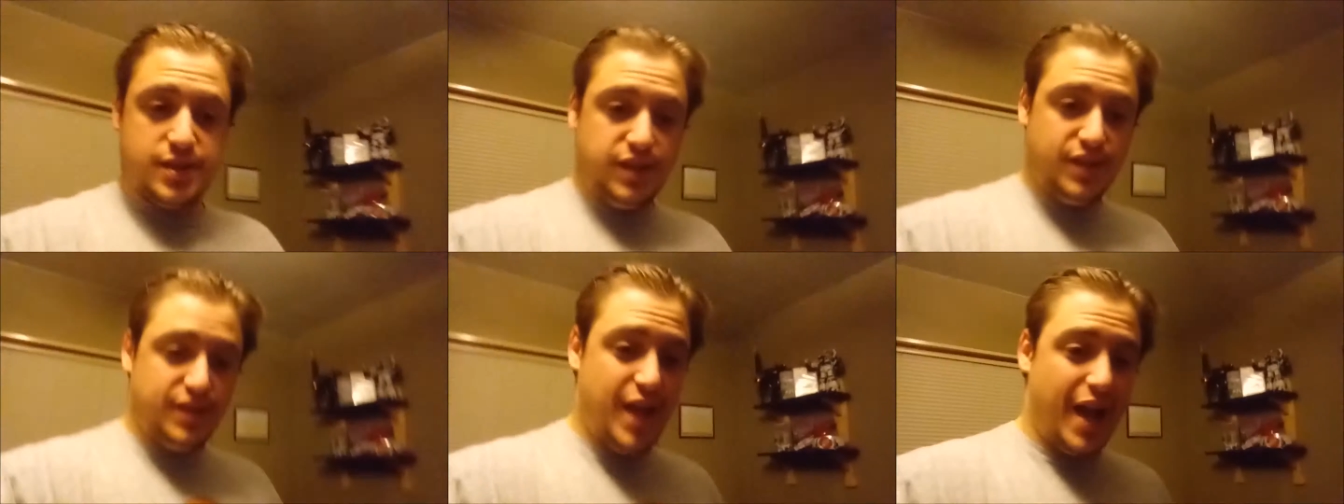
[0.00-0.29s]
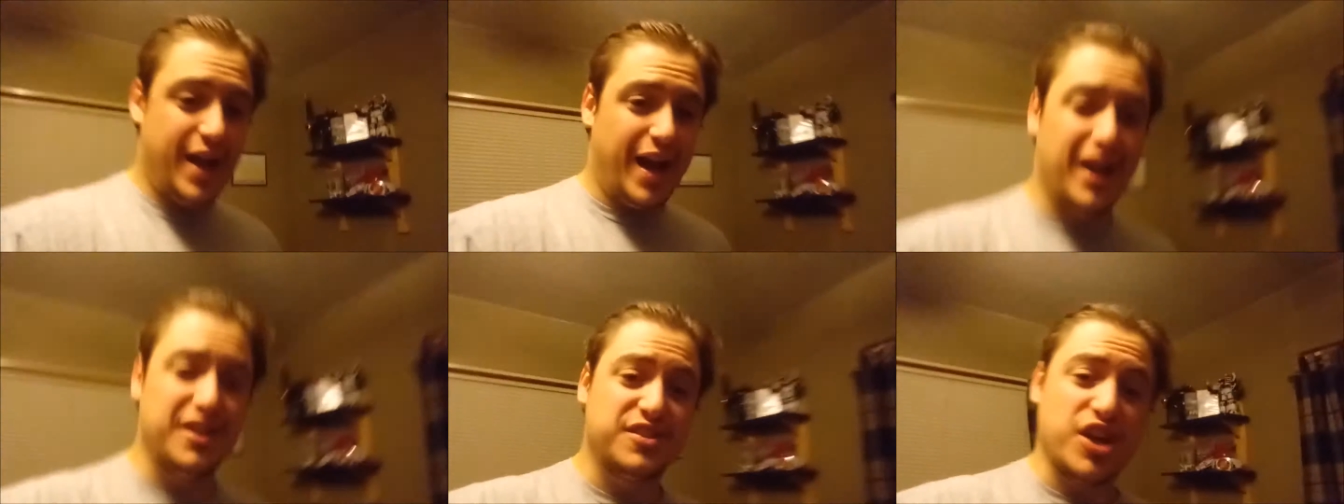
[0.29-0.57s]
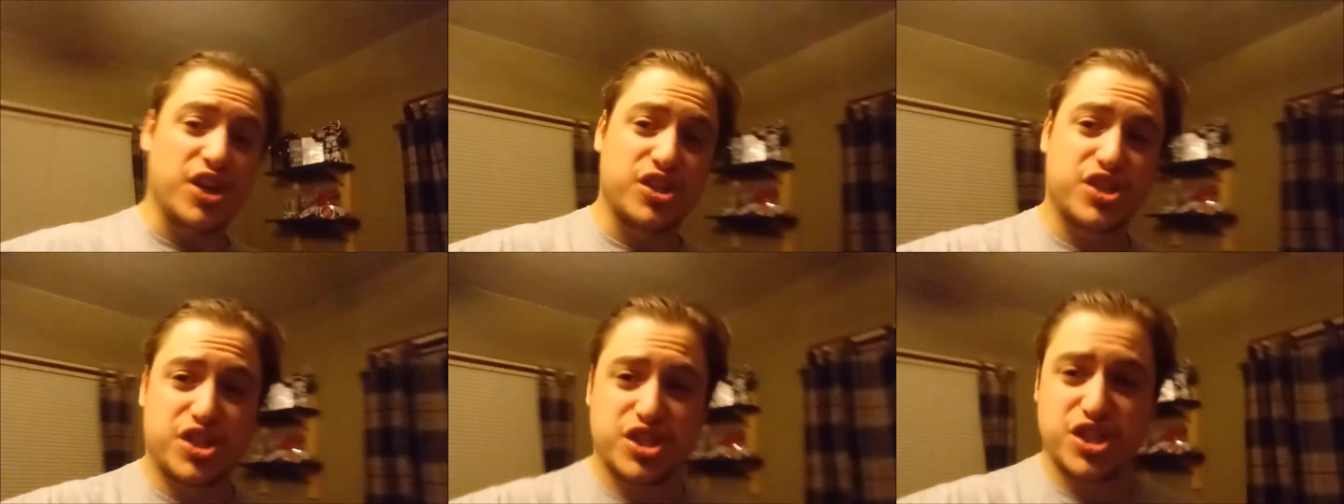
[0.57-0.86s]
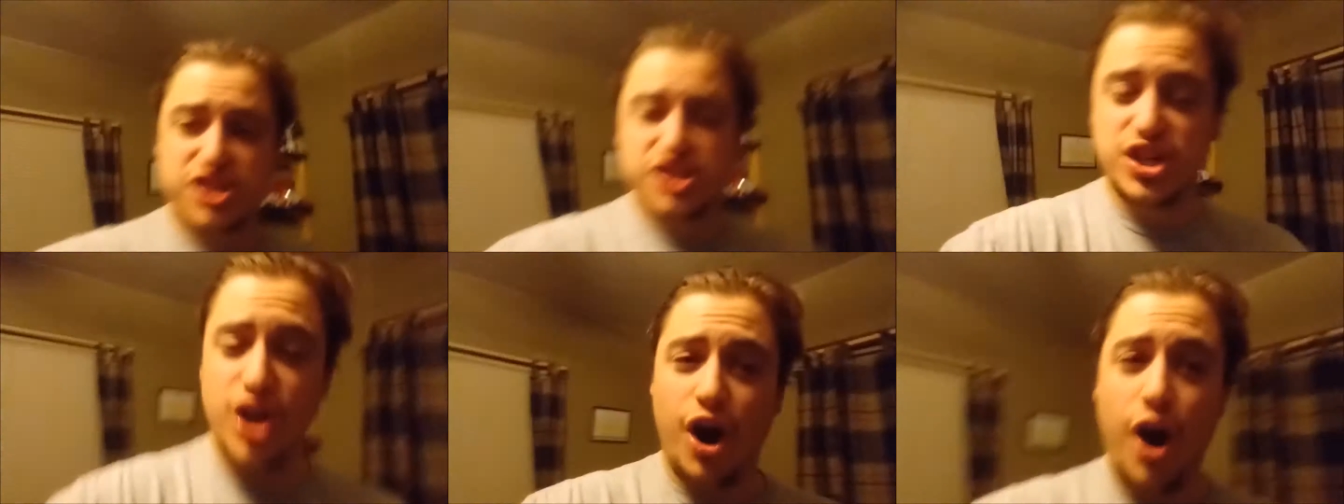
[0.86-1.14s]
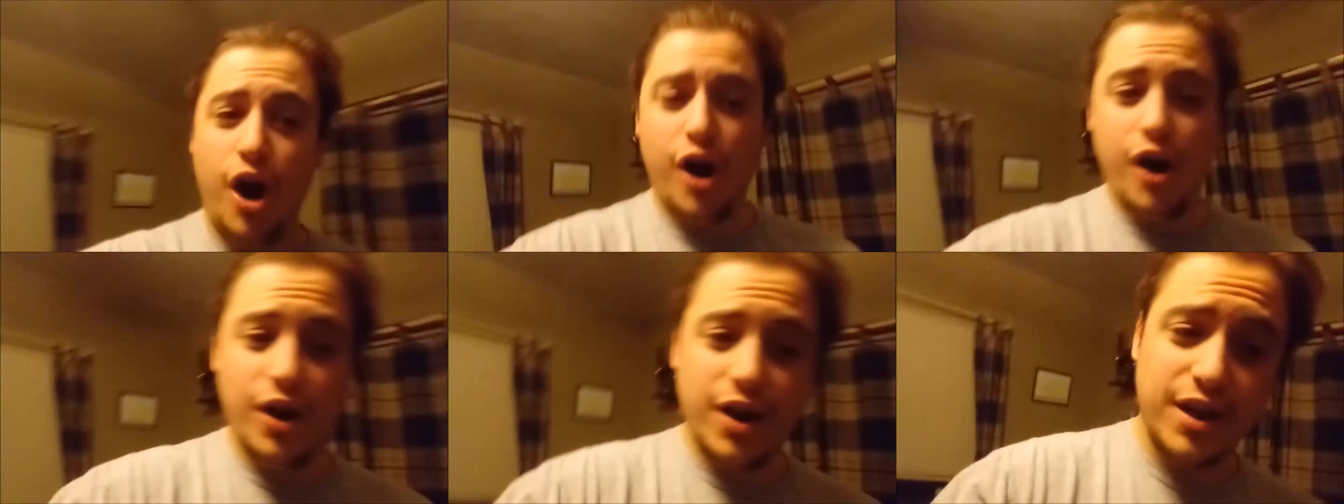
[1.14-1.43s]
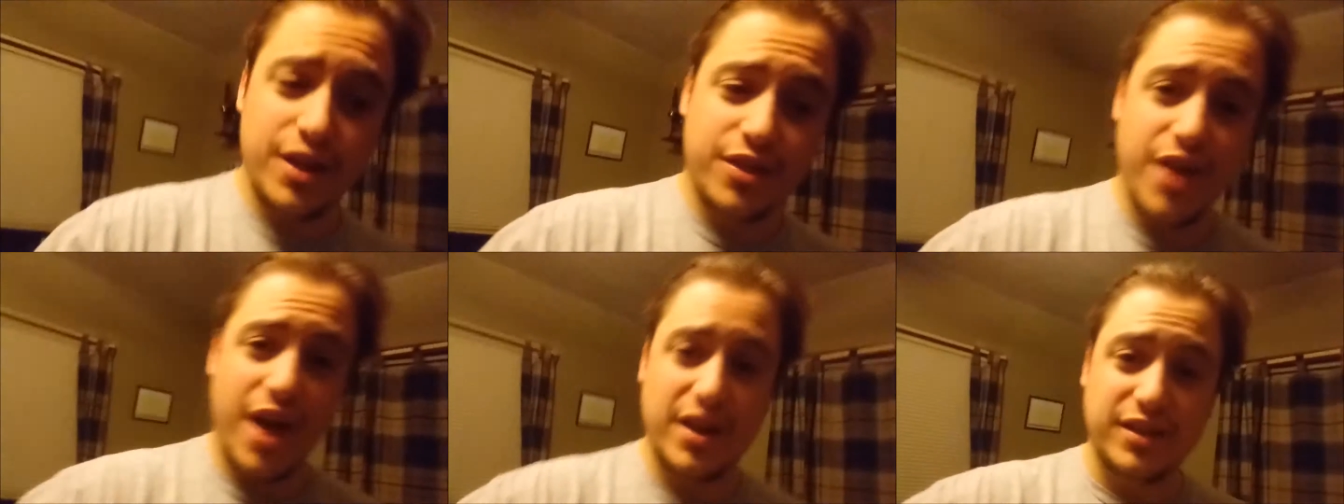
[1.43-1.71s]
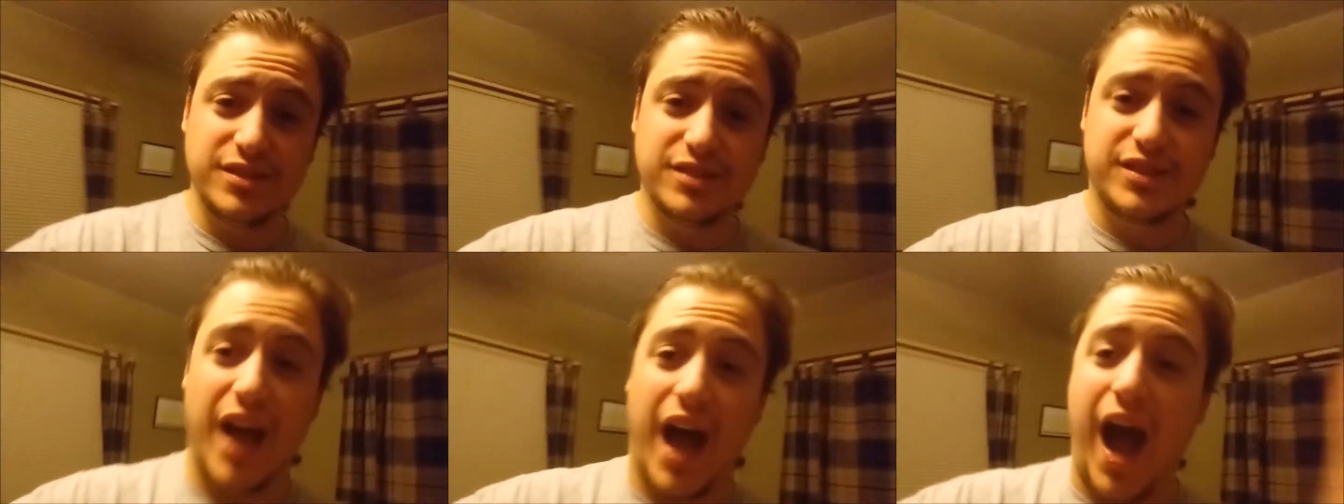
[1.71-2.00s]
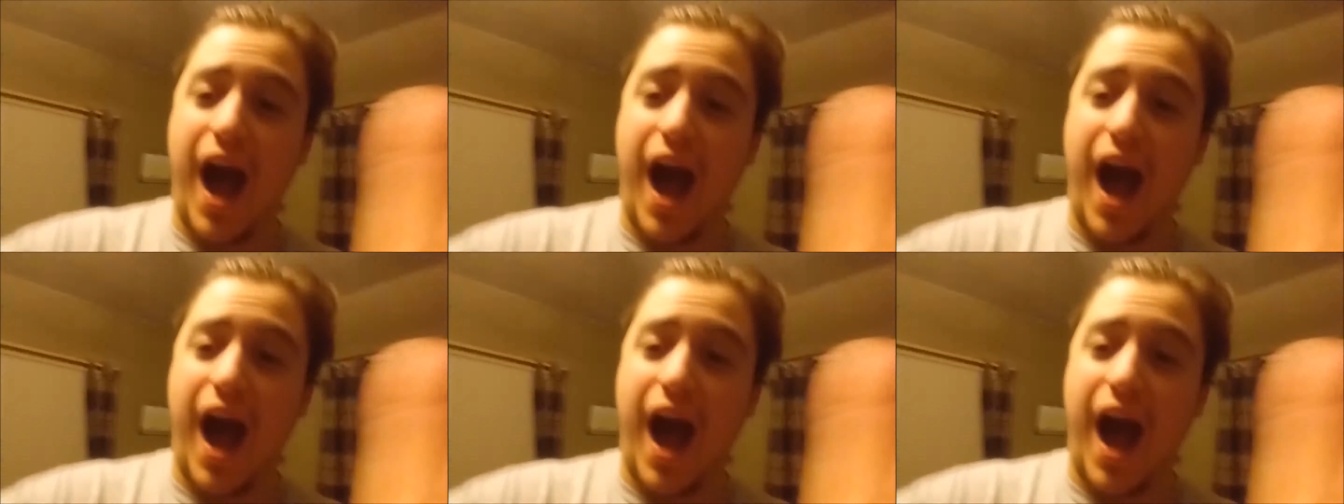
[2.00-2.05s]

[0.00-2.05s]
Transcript: yeah, guys, sorry that